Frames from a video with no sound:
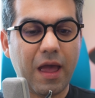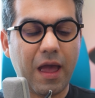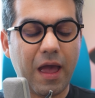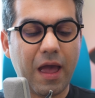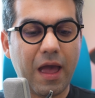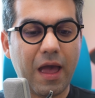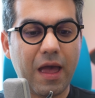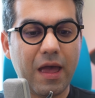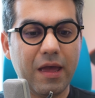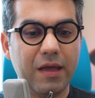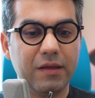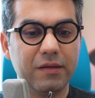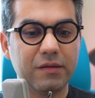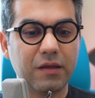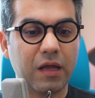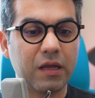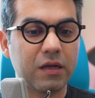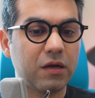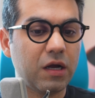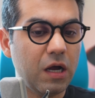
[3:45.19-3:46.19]
and
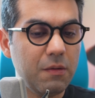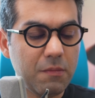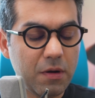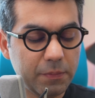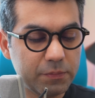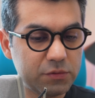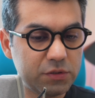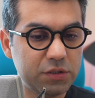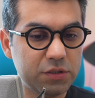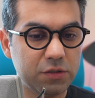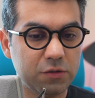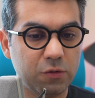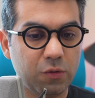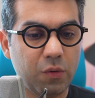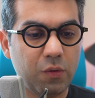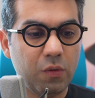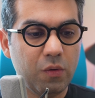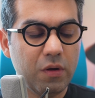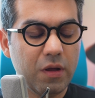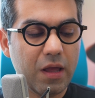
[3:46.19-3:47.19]
I come up to
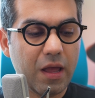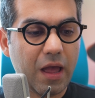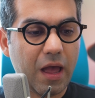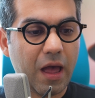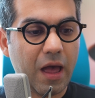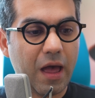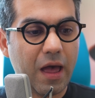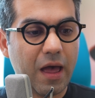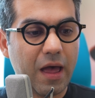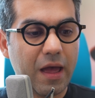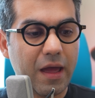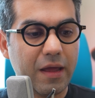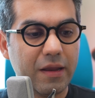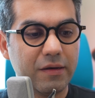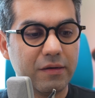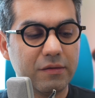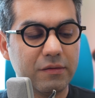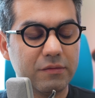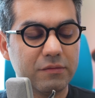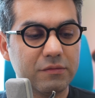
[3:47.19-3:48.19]
you
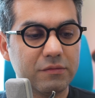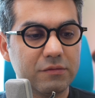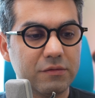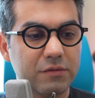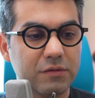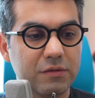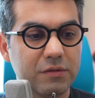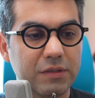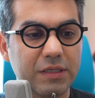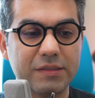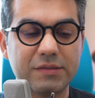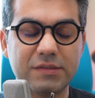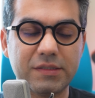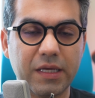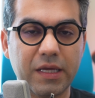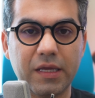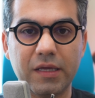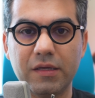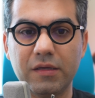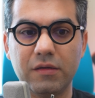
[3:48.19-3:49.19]
and let's
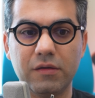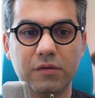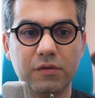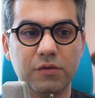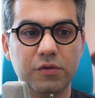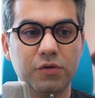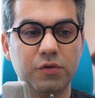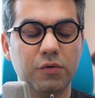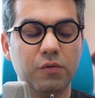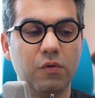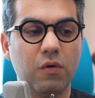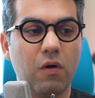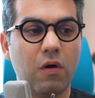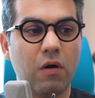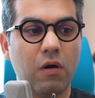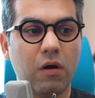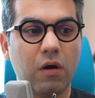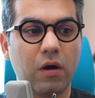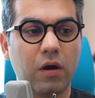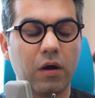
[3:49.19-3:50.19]
say you
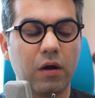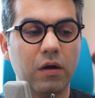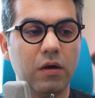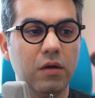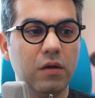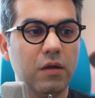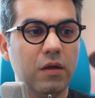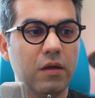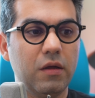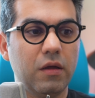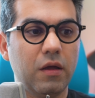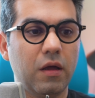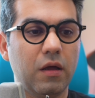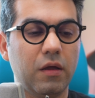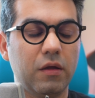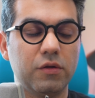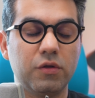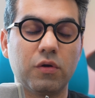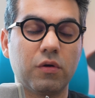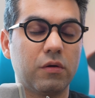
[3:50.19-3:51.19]
are
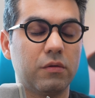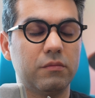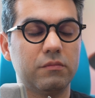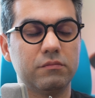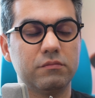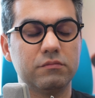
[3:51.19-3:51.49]
uh, you're